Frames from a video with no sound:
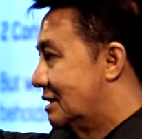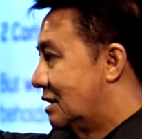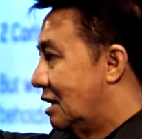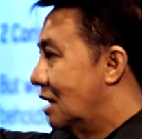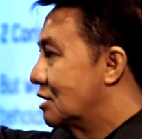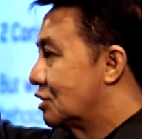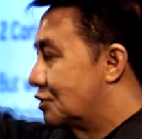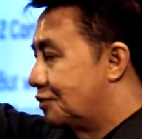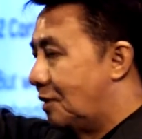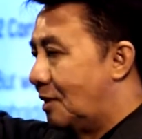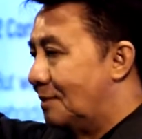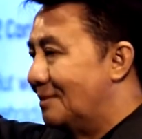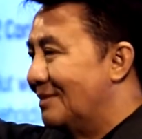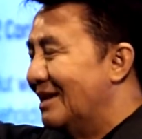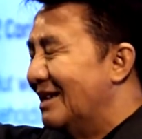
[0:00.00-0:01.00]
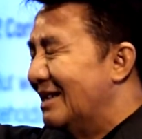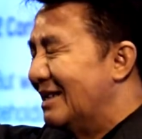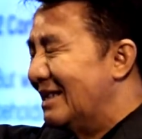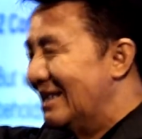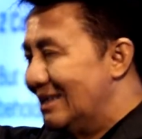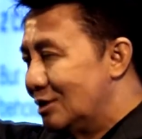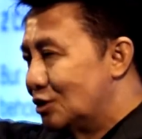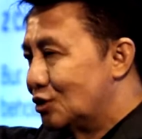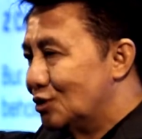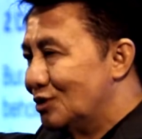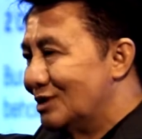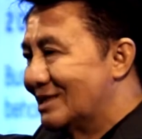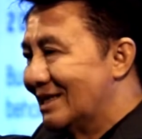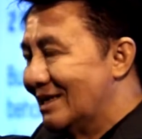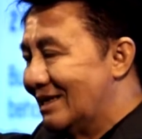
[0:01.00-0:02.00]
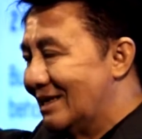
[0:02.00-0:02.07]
transform into the